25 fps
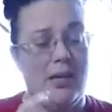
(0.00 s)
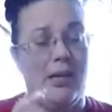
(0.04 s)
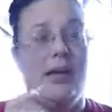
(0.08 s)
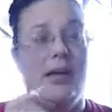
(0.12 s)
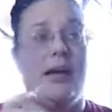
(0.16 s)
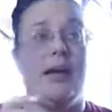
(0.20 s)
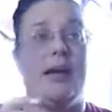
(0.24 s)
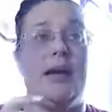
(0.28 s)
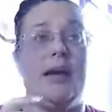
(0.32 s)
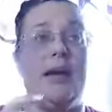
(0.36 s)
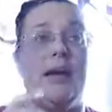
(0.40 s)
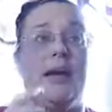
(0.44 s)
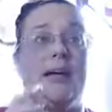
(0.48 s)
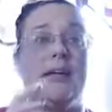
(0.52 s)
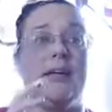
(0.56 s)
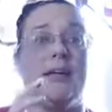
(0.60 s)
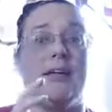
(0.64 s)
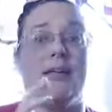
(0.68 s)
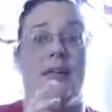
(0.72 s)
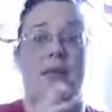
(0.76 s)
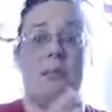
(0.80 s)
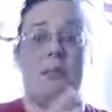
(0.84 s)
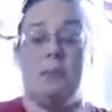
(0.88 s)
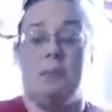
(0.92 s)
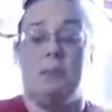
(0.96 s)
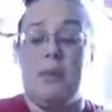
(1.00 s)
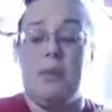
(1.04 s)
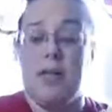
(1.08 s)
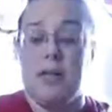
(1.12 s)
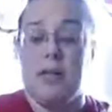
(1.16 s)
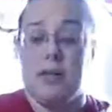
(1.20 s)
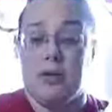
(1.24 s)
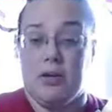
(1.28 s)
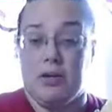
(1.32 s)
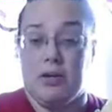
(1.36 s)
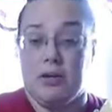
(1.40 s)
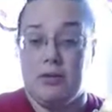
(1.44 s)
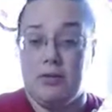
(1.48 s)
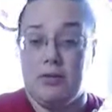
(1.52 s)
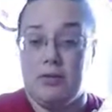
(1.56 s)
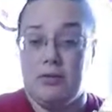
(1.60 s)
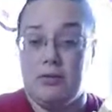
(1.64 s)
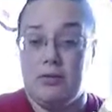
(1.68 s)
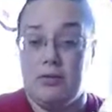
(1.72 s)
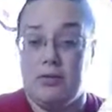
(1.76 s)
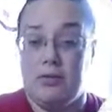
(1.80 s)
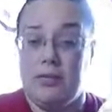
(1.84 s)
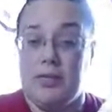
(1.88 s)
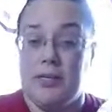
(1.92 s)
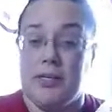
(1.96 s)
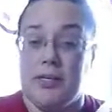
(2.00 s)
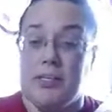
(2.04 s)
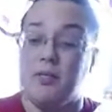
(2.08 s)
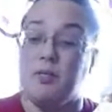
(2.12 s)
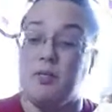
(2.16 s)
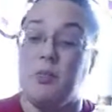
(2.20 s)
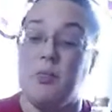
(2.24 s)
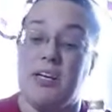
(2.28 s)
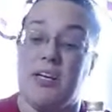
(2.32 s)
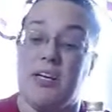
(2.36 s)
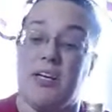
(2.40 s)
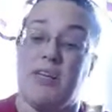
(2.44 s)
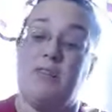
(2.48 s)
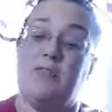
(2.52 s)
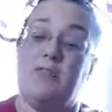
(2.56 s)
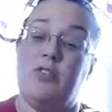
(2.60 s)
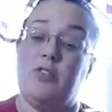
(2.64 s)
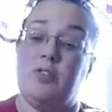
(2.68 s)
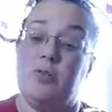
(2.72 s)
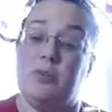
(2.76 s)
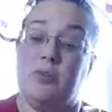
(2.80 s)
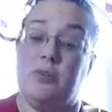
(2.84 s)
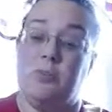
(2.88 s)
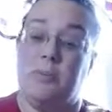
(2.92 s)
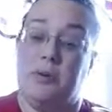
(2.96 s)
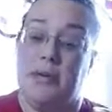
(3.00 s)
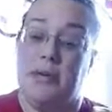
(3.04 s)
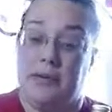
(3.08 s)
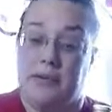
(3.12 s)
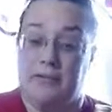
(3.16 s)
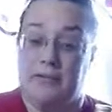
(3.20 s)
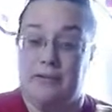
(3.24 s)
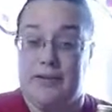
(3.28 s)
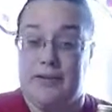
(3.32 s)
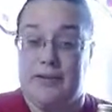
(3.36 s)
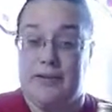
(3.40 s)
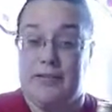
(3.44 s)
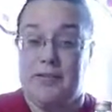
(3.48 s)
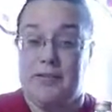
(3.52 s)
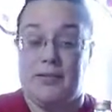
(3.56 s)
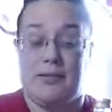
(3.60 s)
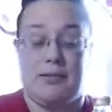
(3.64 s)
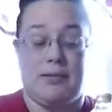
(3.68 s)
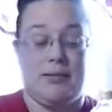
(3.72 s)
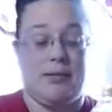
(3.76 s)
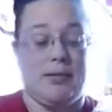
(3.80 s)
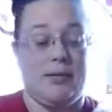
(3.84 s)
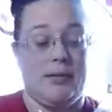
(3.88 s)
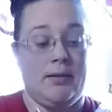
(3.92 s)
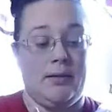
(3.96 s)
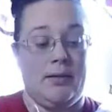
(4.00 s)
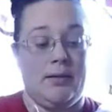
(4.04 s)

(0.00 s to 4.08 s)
And the mother is what gives you the benefits.